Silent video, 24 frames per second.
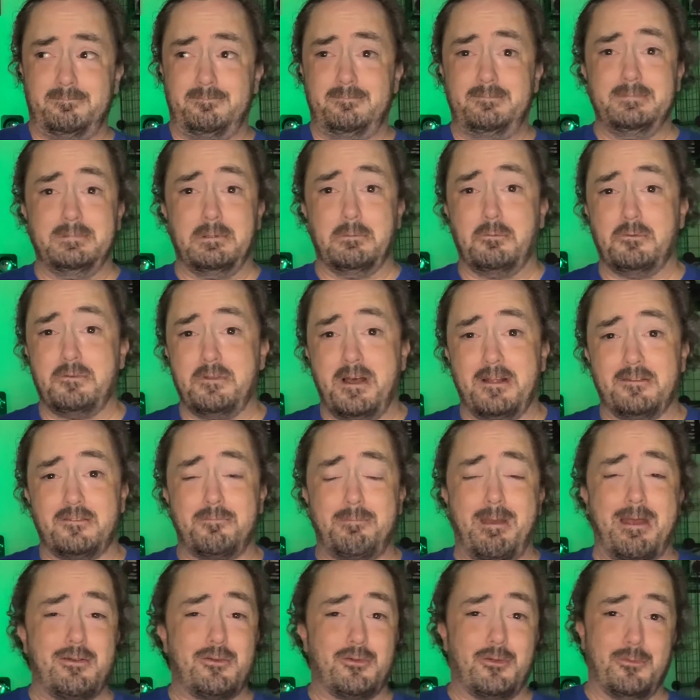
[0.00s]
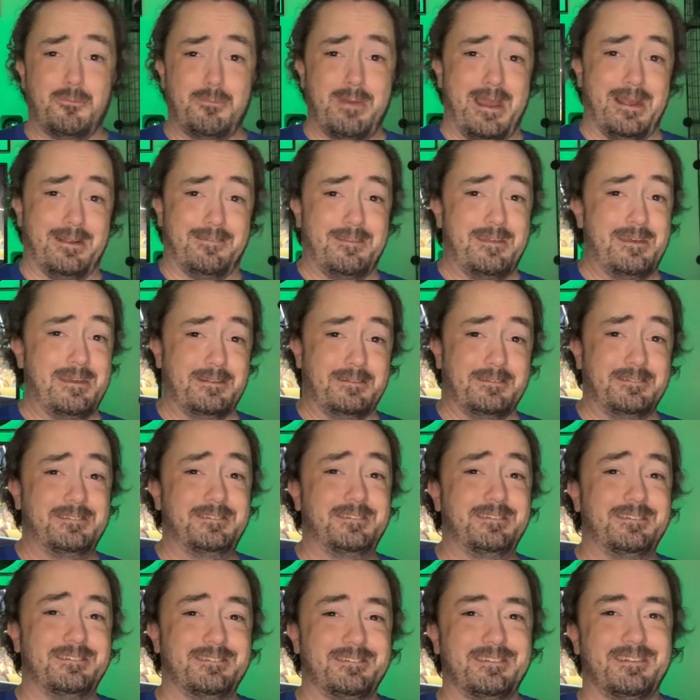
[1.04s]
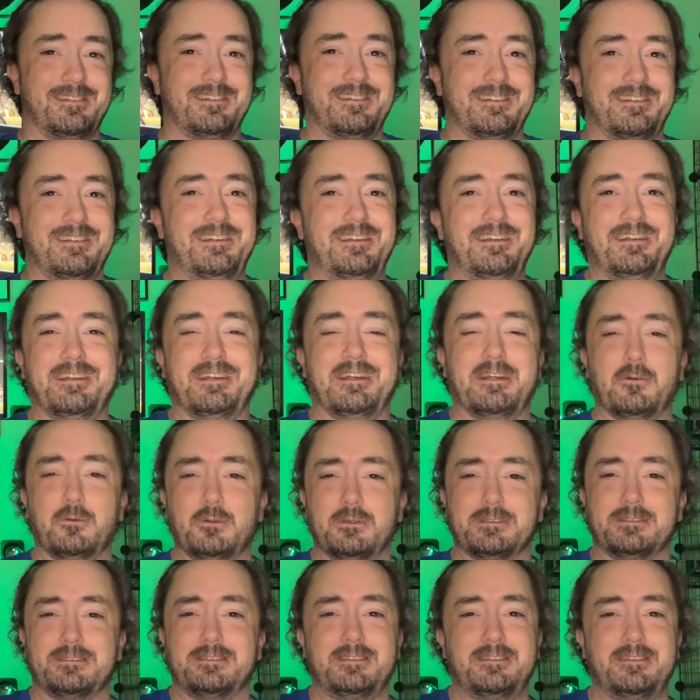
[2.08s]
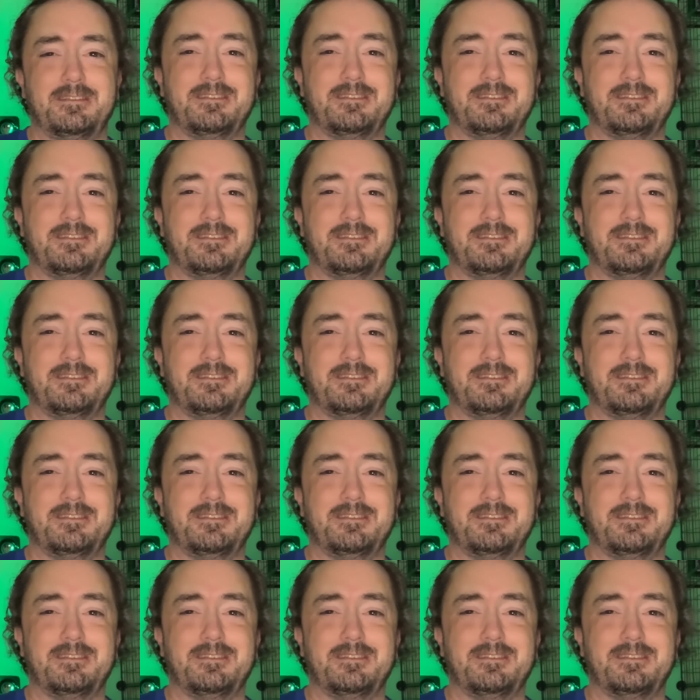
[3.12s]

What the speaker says: It was not special back then. It was...